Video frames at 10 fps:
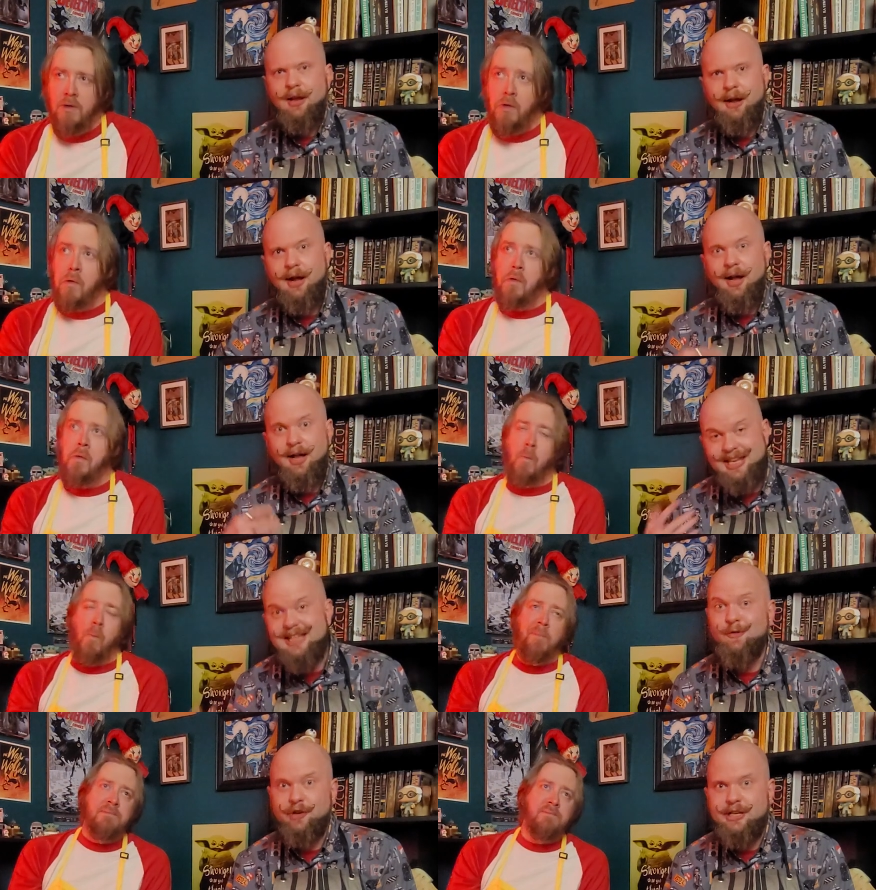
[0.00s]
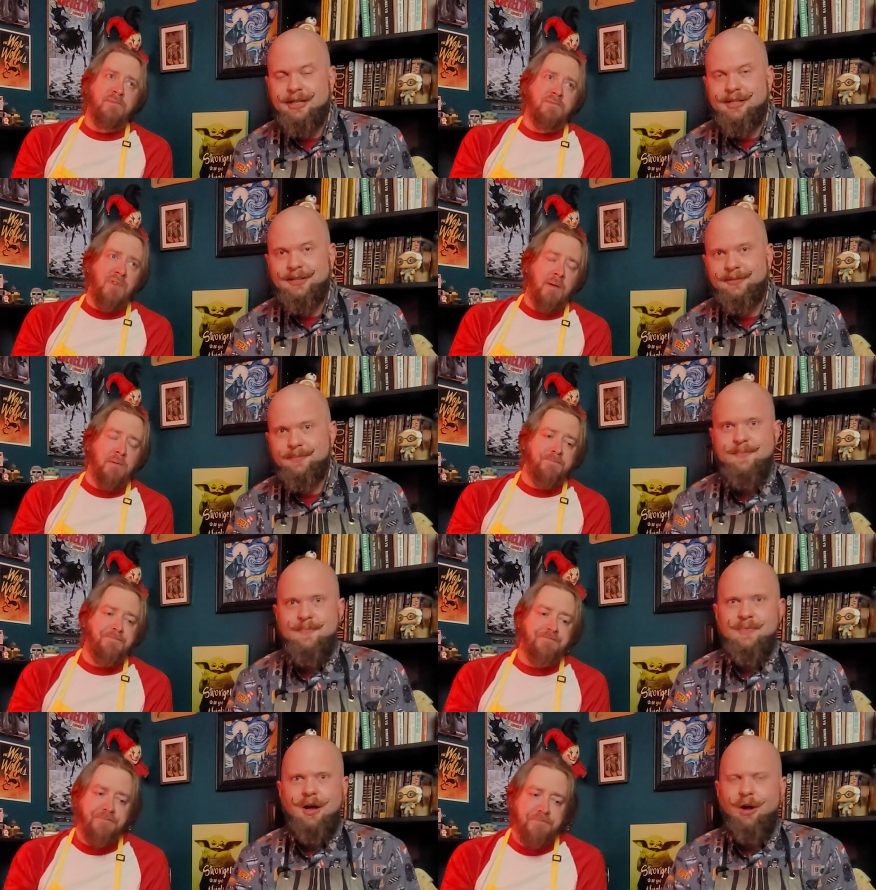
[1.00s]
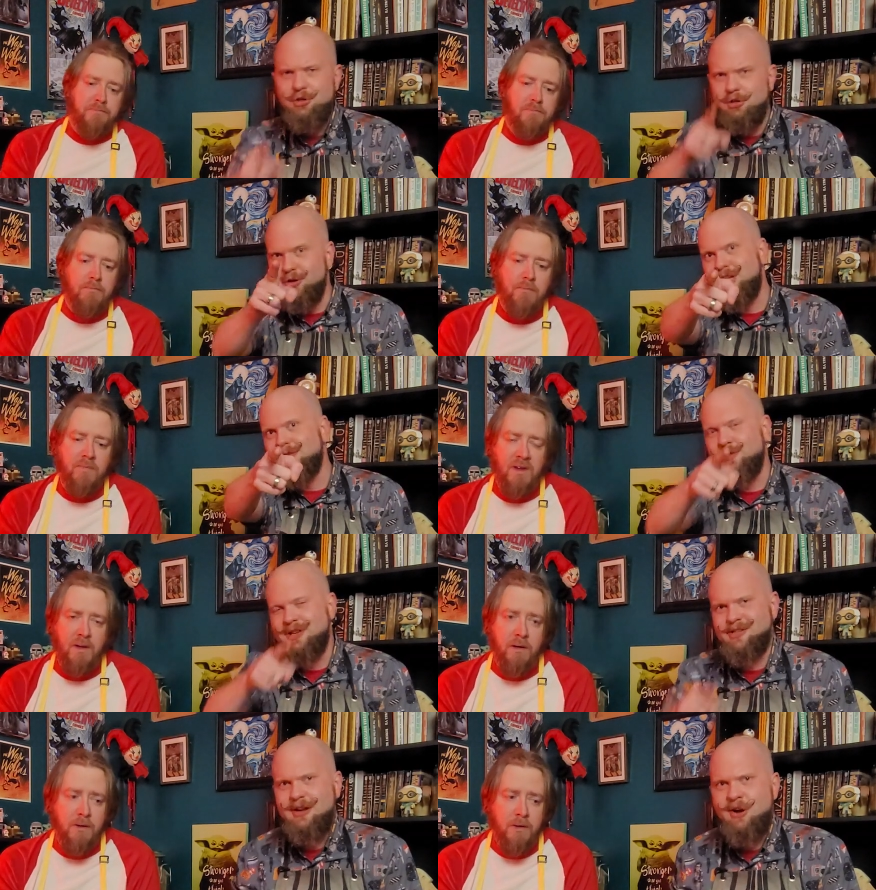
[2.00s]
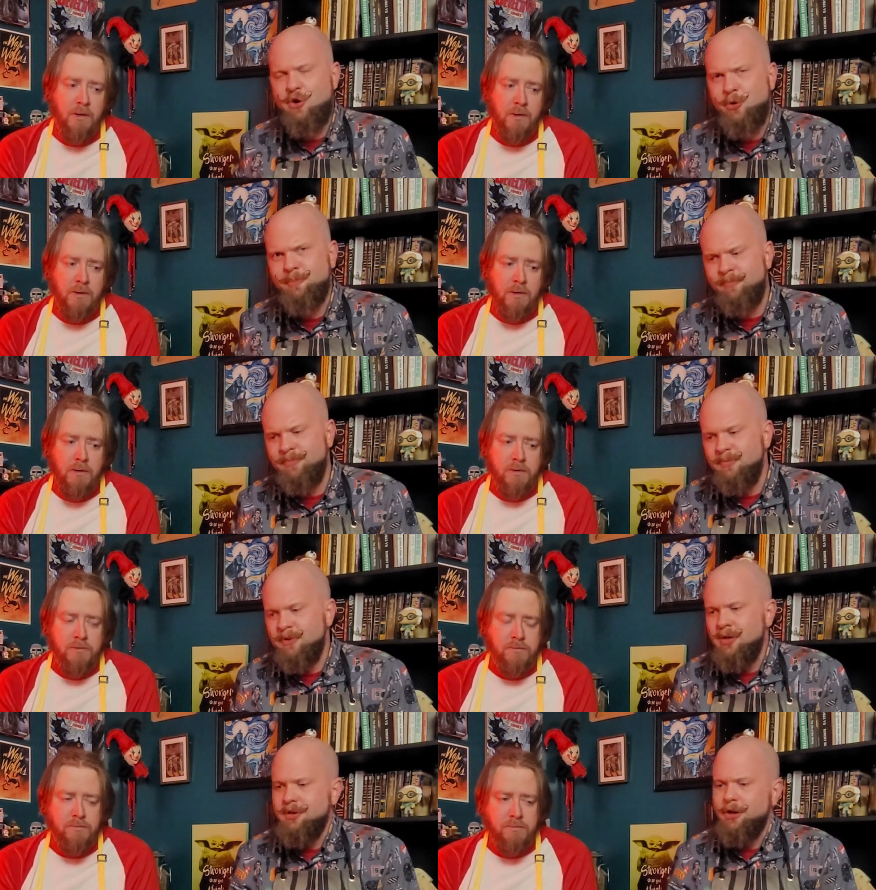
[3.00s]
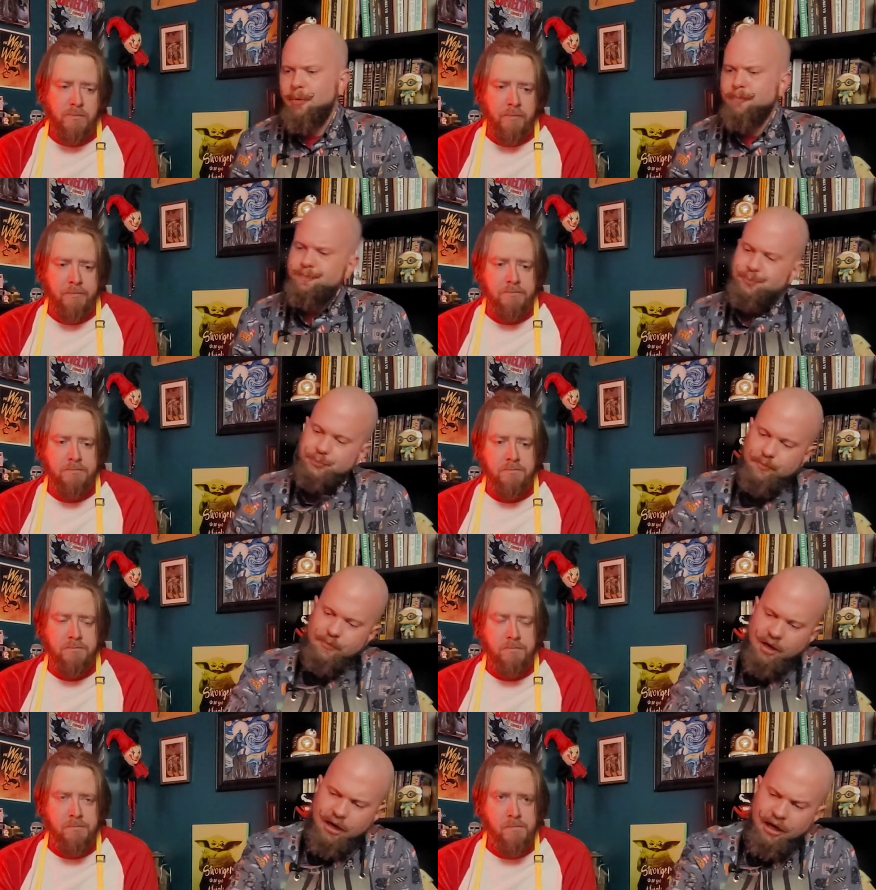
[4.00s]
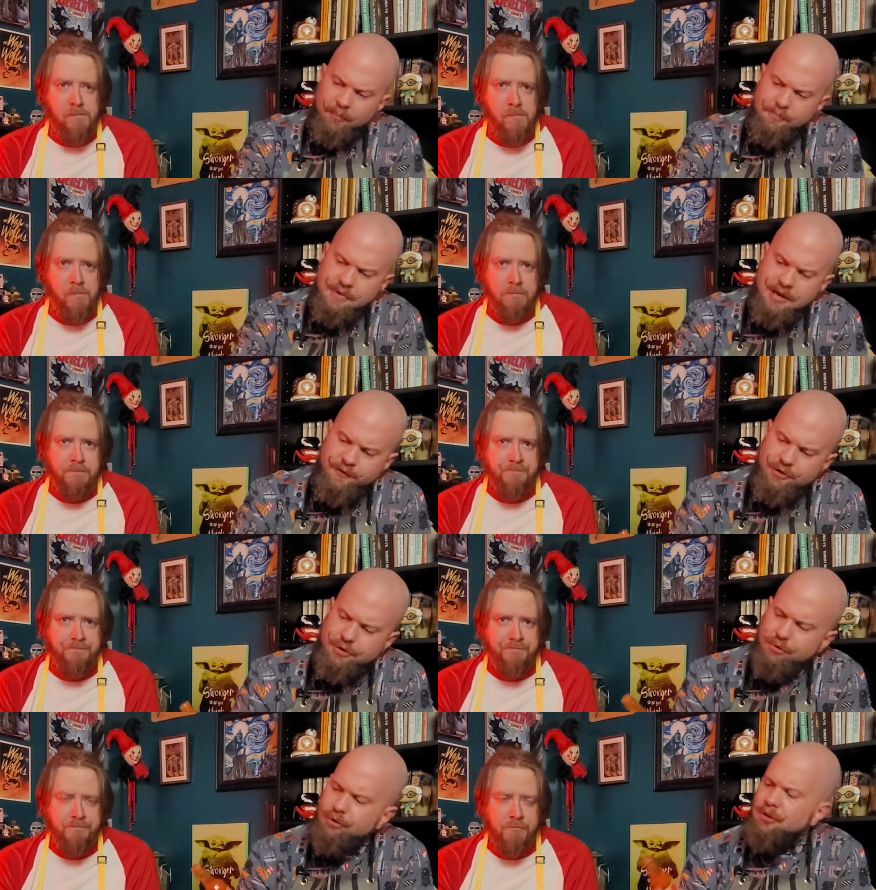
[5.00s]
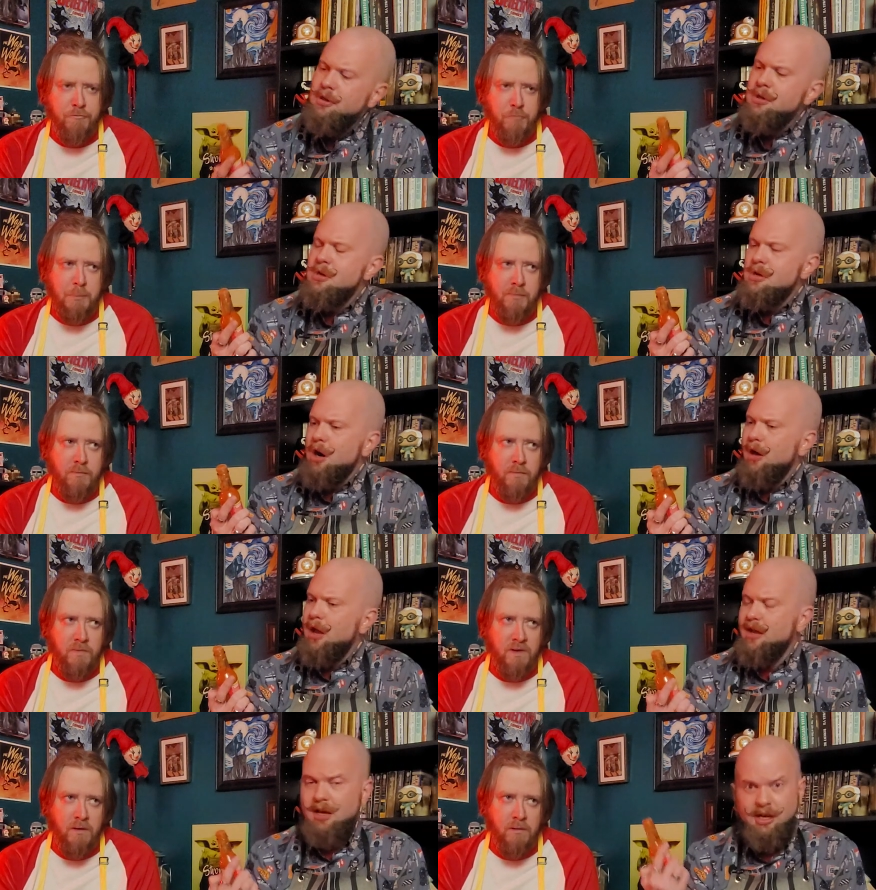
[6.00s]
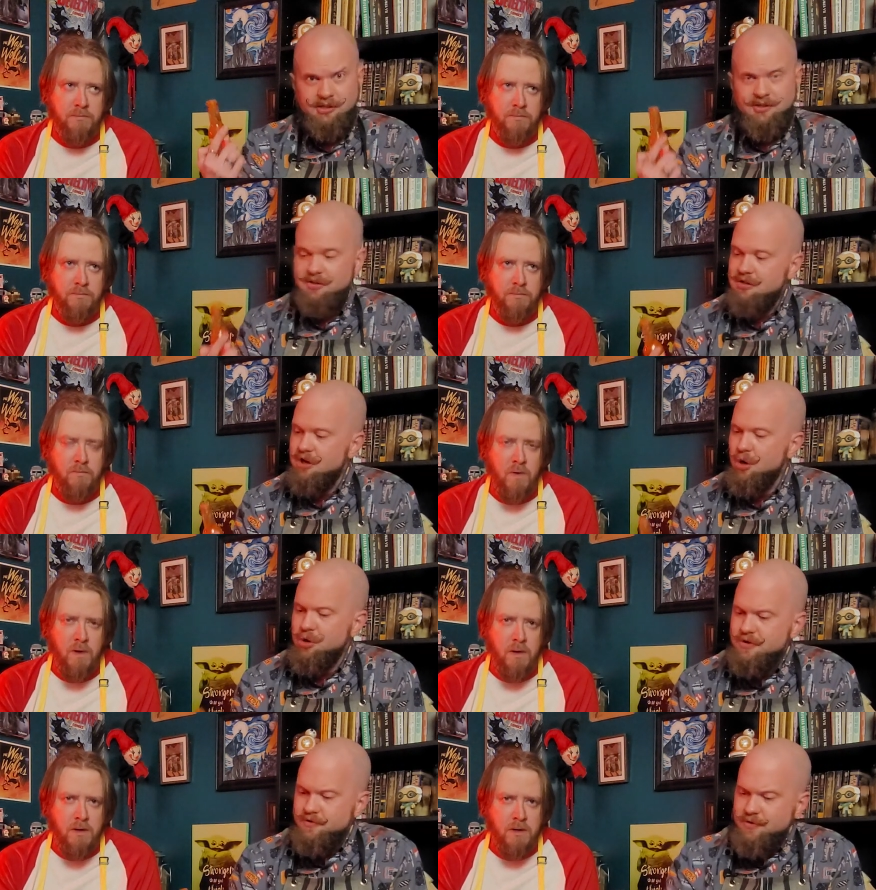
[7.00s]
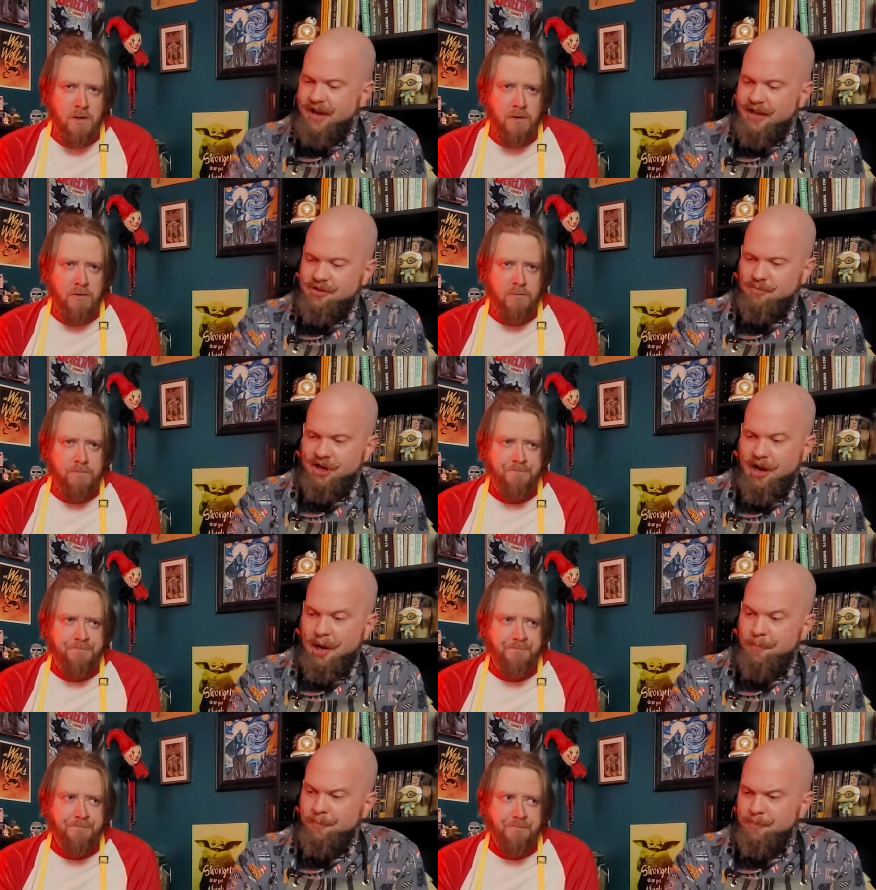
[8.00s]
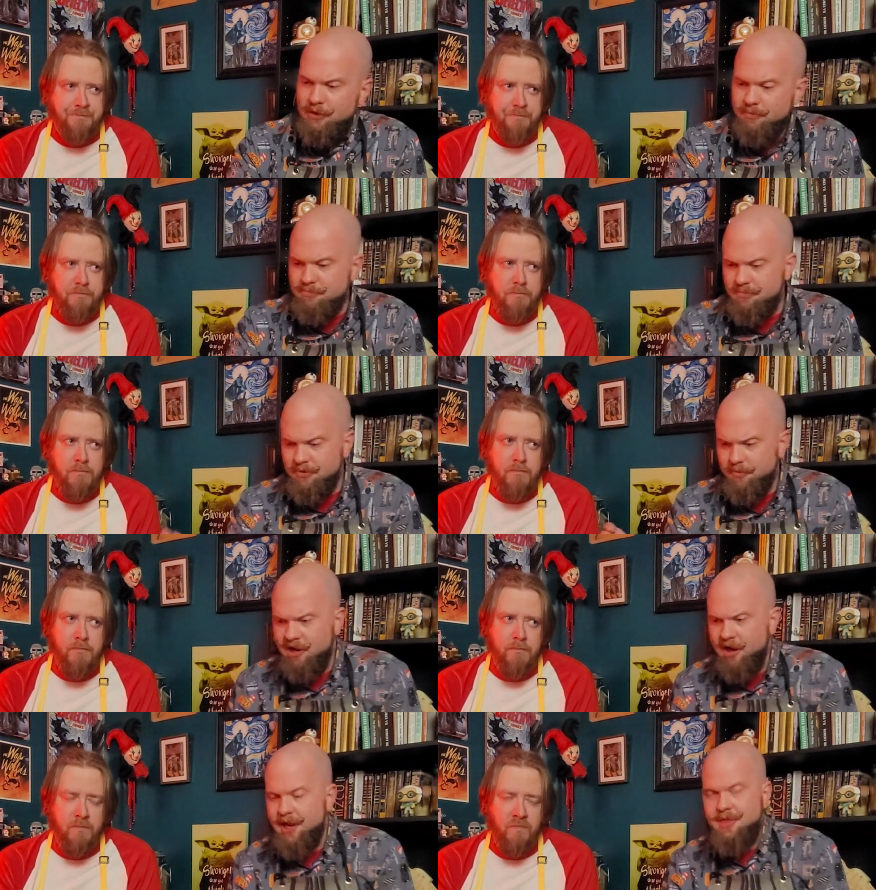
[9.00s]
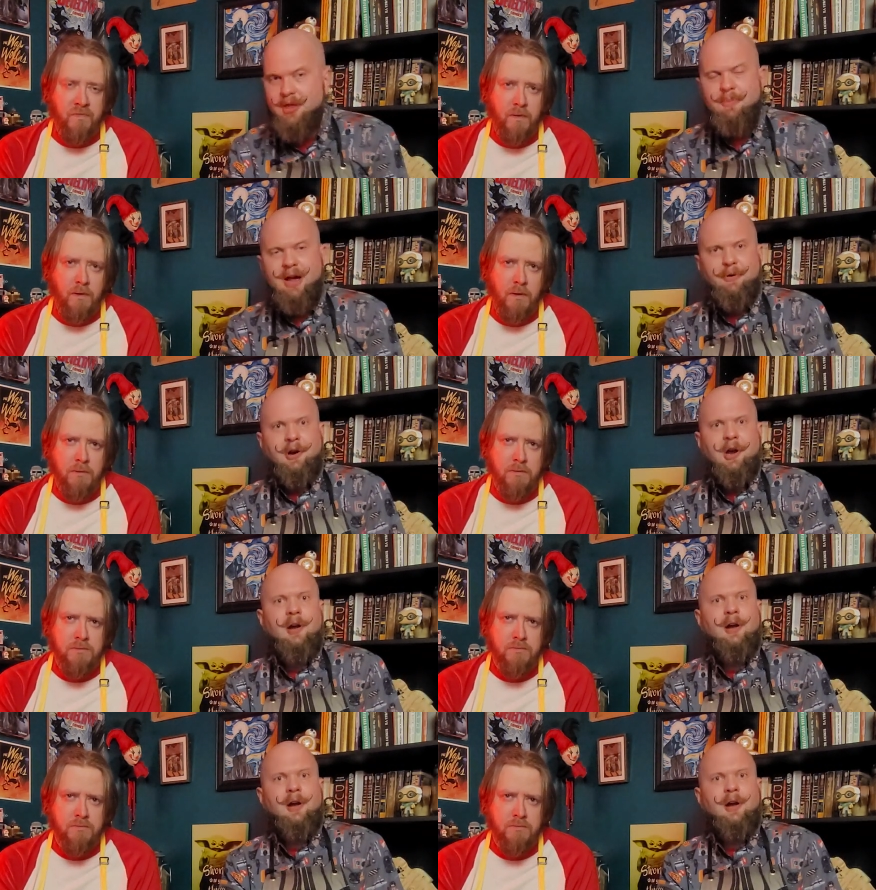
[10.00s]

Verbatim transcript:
Speaker 1: uh, heat freak, all you little heat freaks at home, you know, um, if you are like us, you know, you, you've had some time behind the pepper,